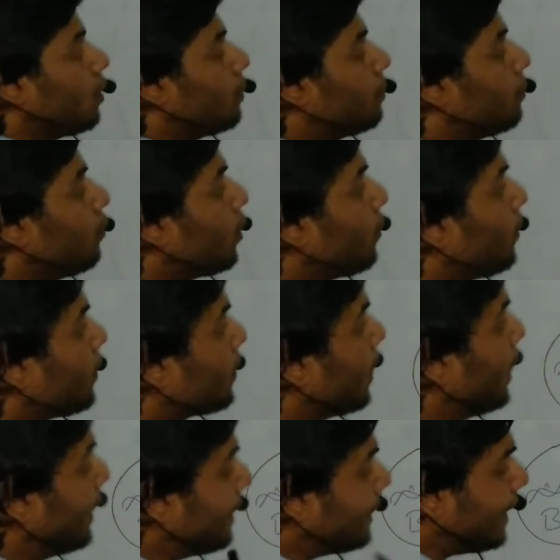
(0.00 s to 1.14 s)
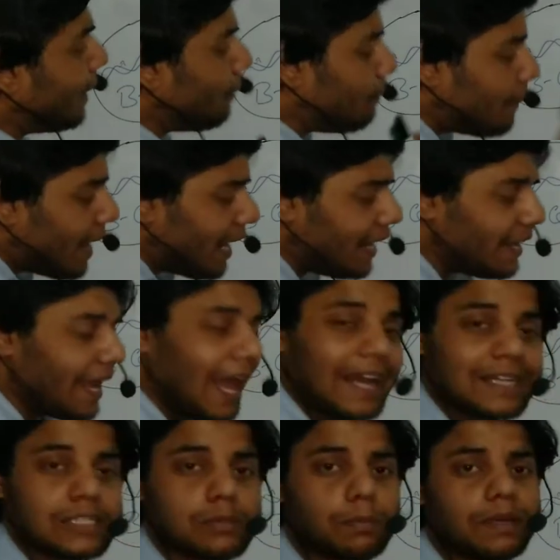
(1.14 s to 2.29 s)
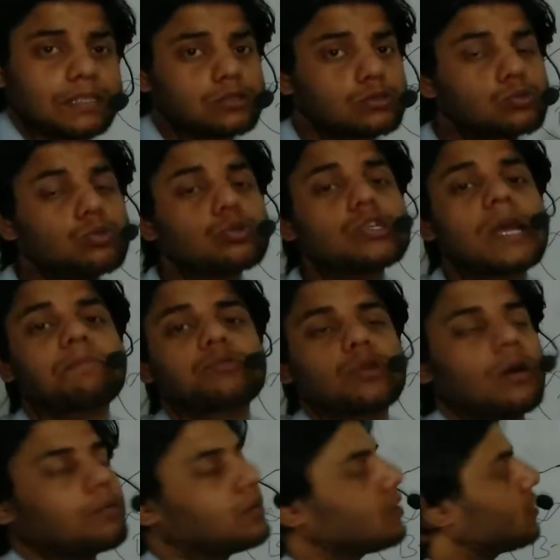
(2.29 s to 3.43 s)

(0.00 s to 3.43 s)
Moreover, they mainly express two types of the